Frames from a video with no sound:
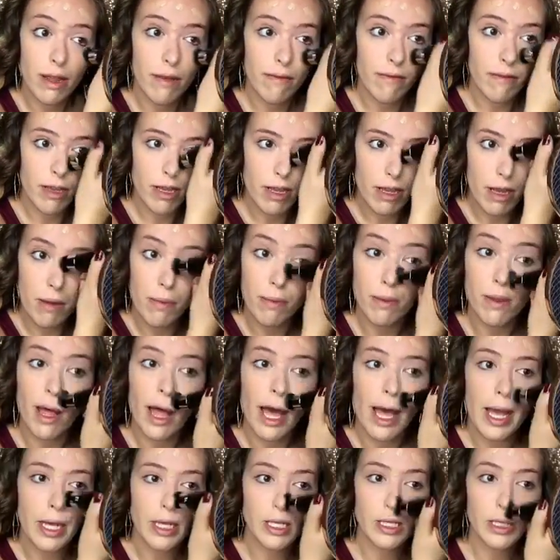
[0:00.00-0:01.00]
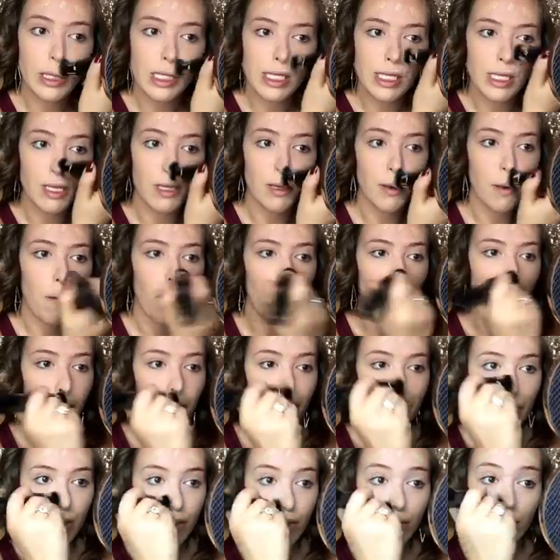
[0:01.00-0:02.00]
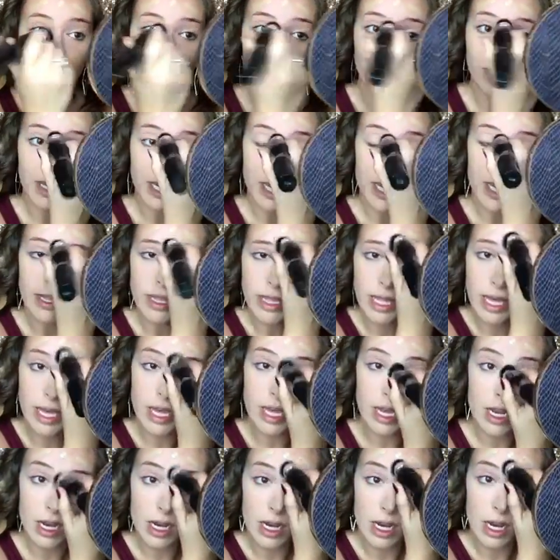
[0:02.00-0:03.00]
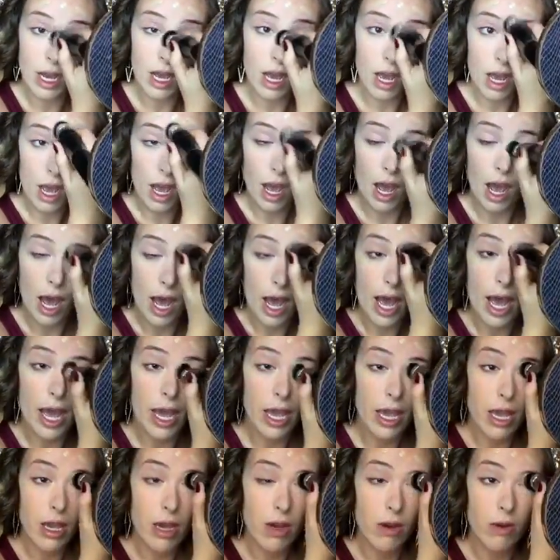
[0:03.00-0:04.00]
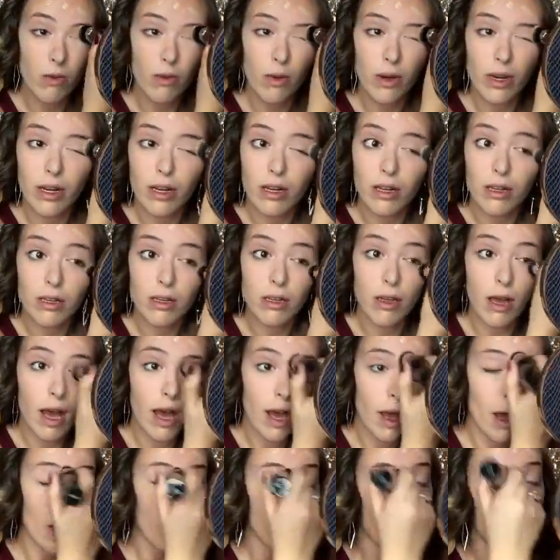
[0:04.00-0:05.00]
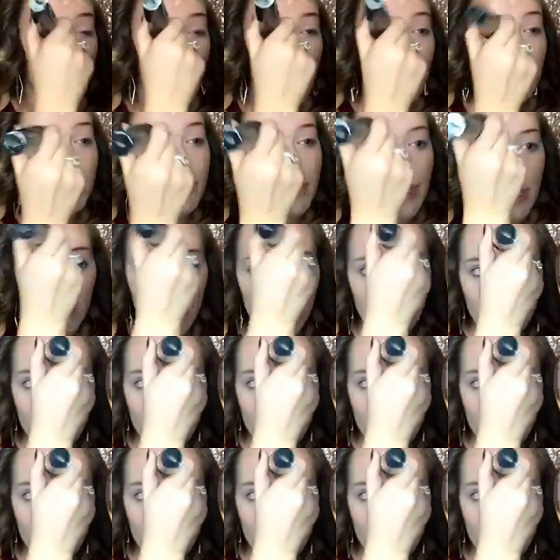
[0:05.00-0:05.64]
If it applies beautifully, then I'll have to be